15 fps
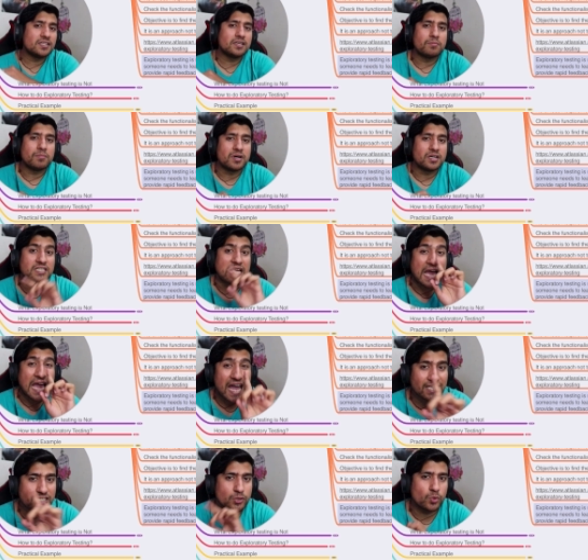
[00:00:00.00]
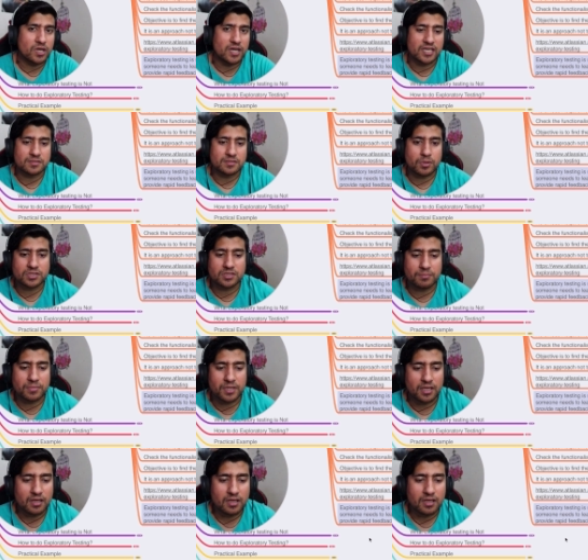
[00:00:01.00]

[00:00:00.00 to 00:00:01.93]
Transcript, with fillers: the bugs as quickly as possible.